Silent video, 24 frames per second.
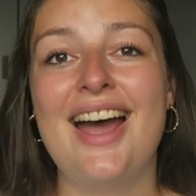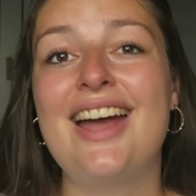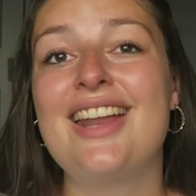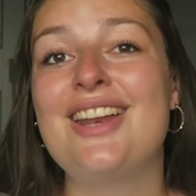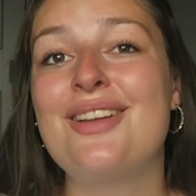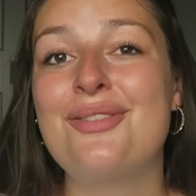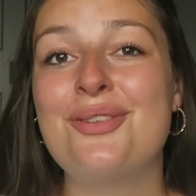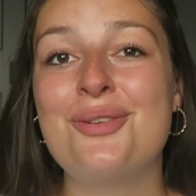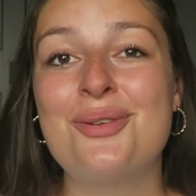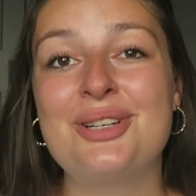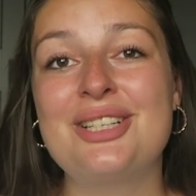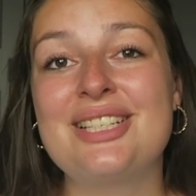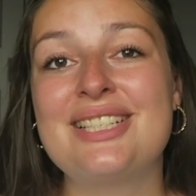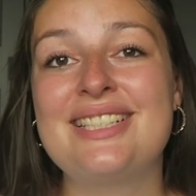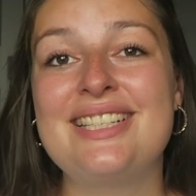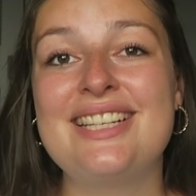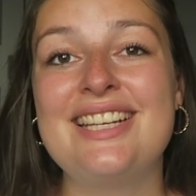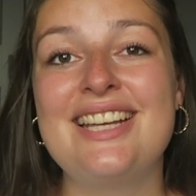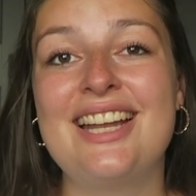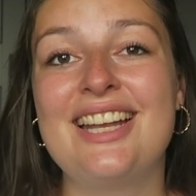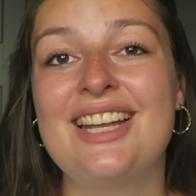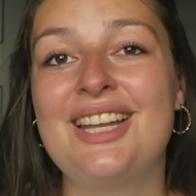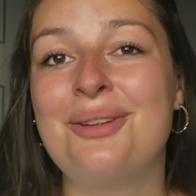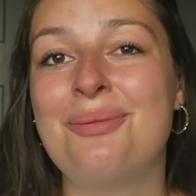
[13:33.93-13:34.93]
And if you want to
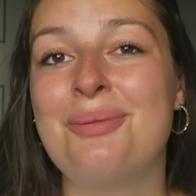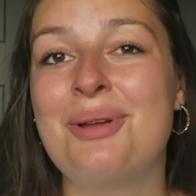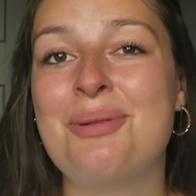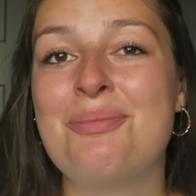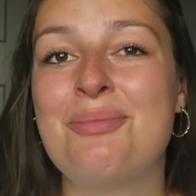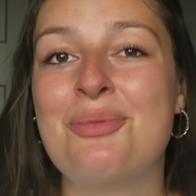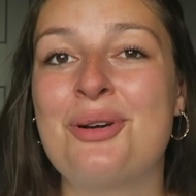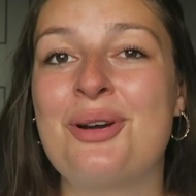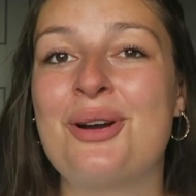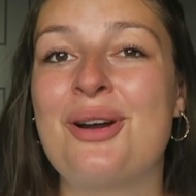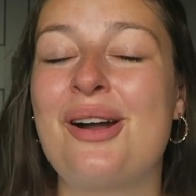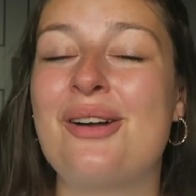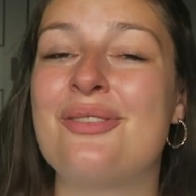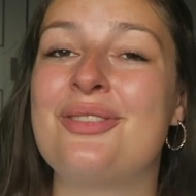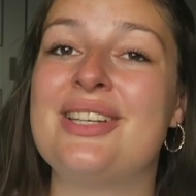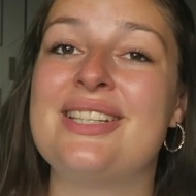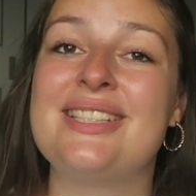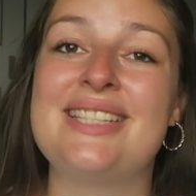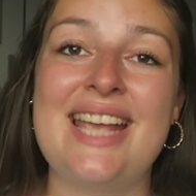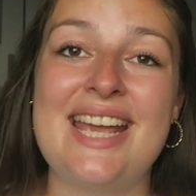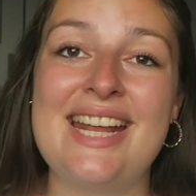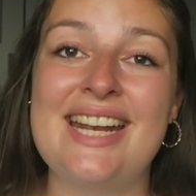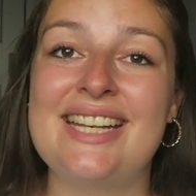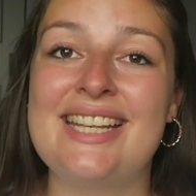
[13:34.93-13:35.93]
see a little bit more of the
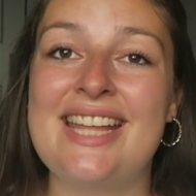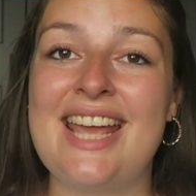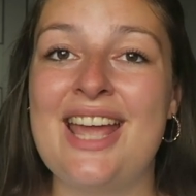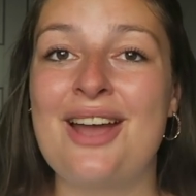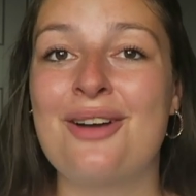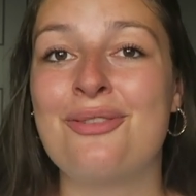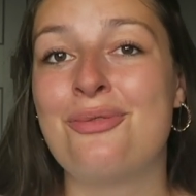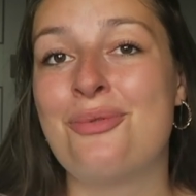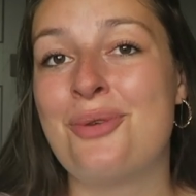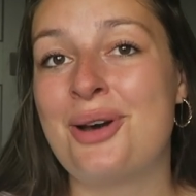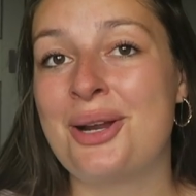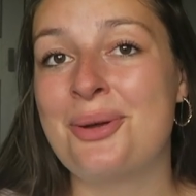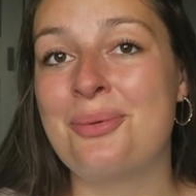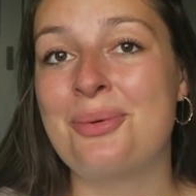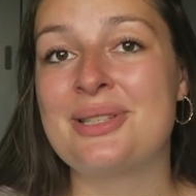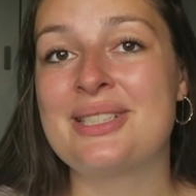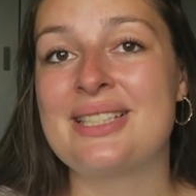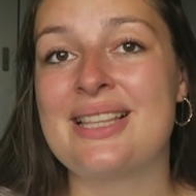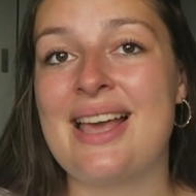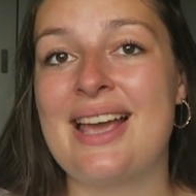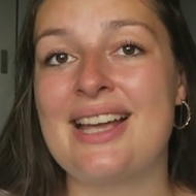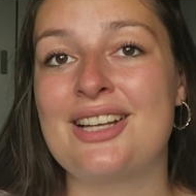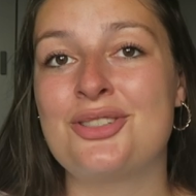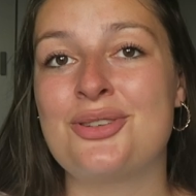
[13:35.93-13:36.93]
day-to-day of what it
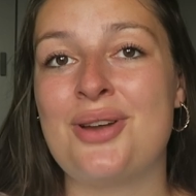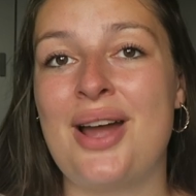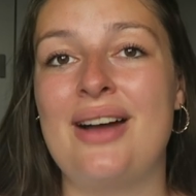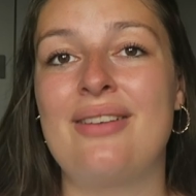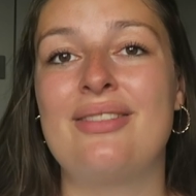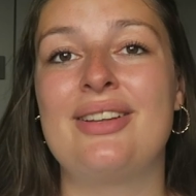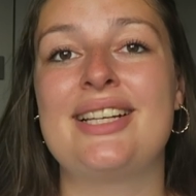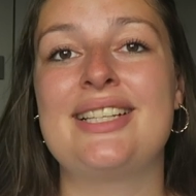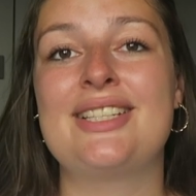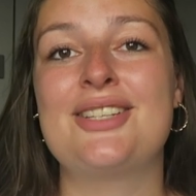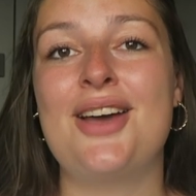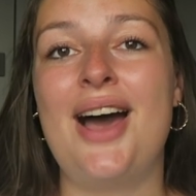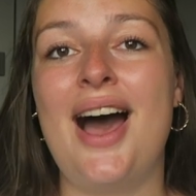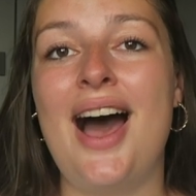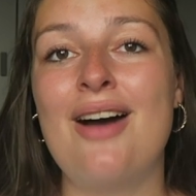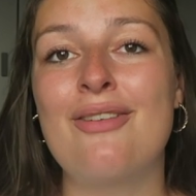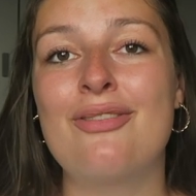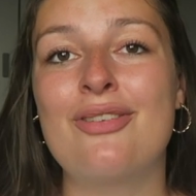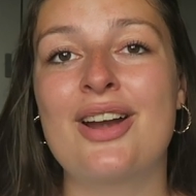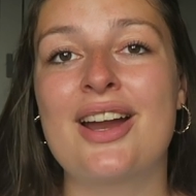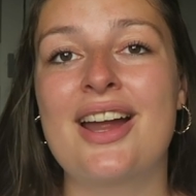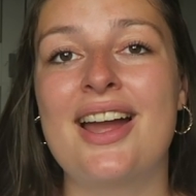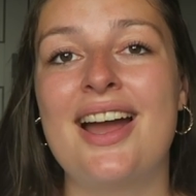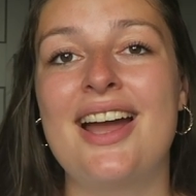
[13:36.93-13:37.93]
was like traveling to
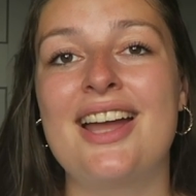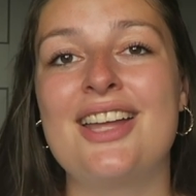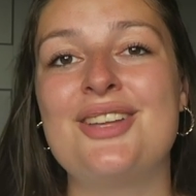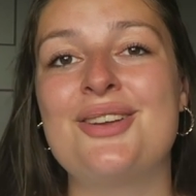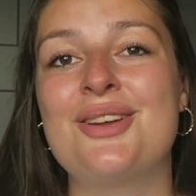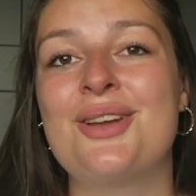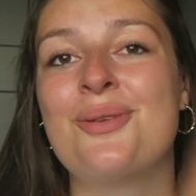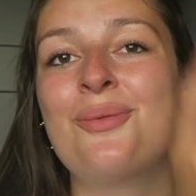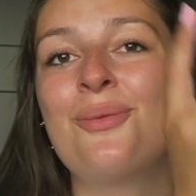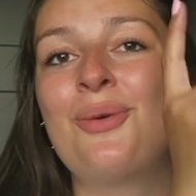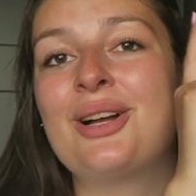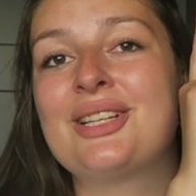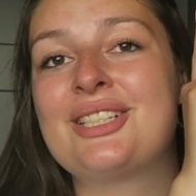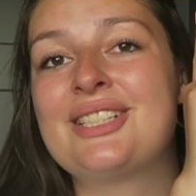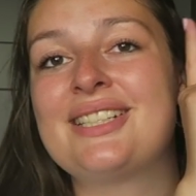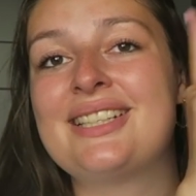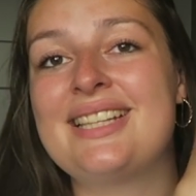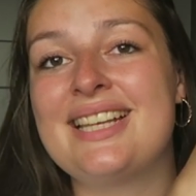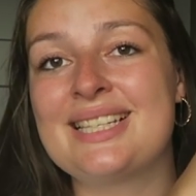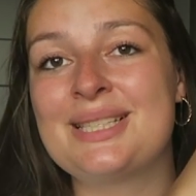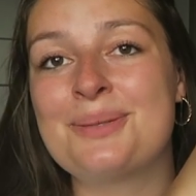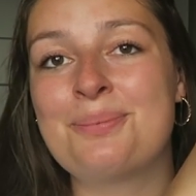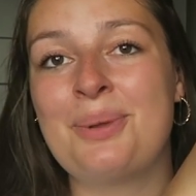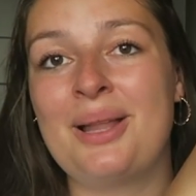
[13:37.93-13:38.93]
Africa, you can watch
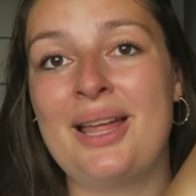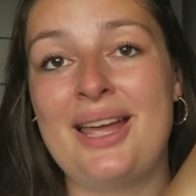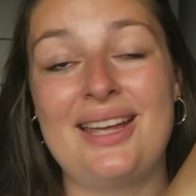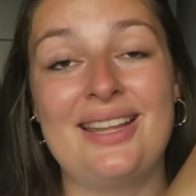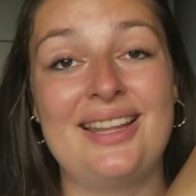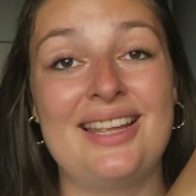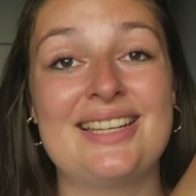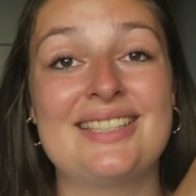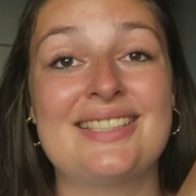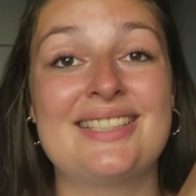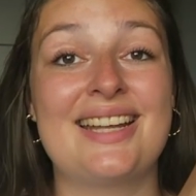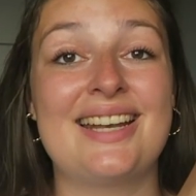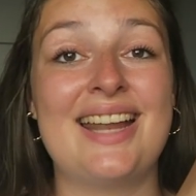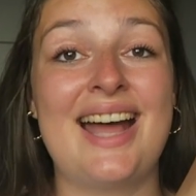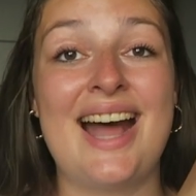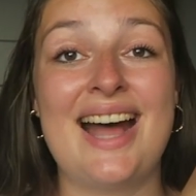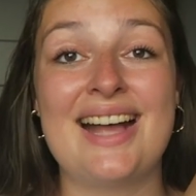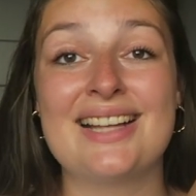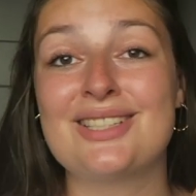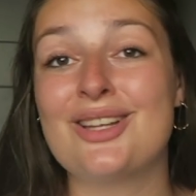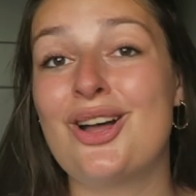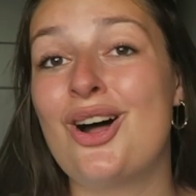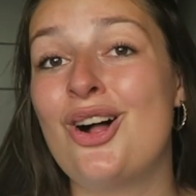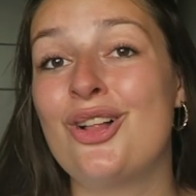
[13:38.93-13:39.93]
this playlist that
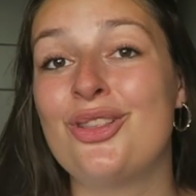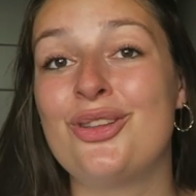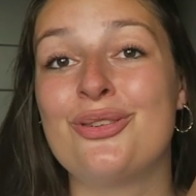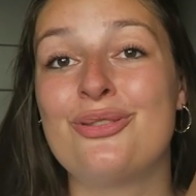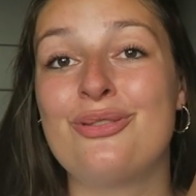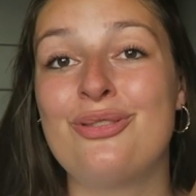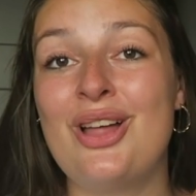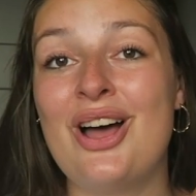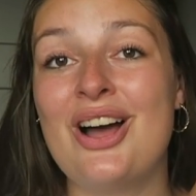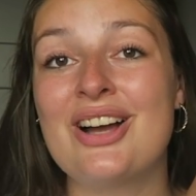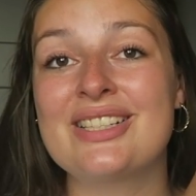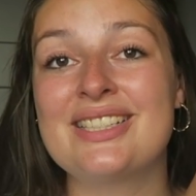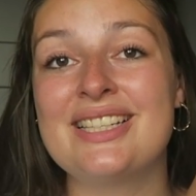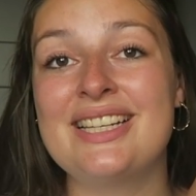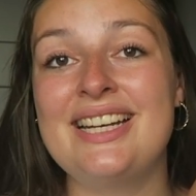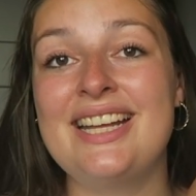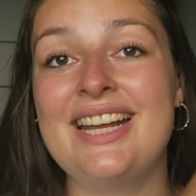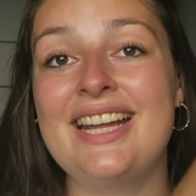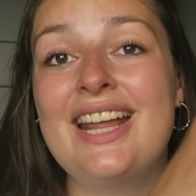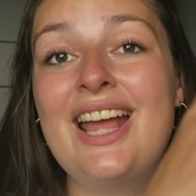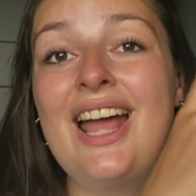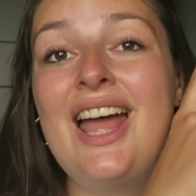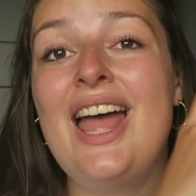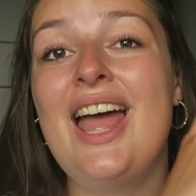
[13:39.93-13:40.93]
has all the vlogs in
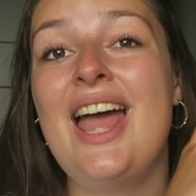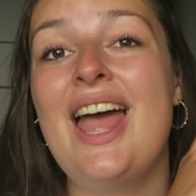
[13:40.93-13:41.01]
it,